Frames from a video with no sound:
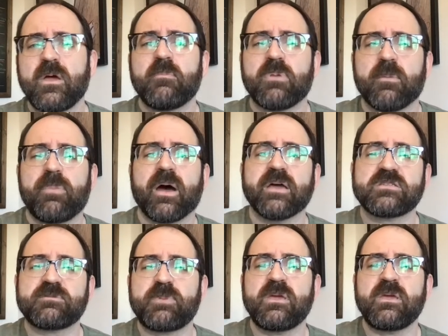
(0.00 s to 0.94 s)
but by
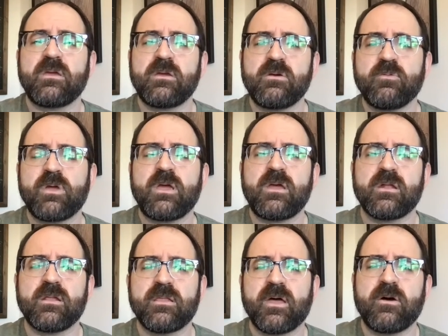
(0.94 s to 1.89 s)
spirit
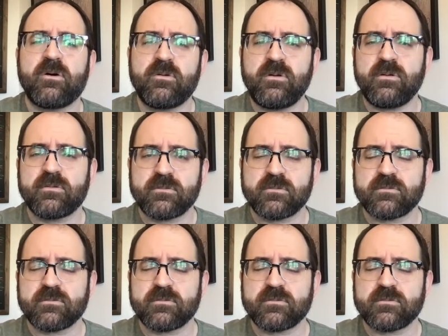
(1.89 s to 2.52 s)
alone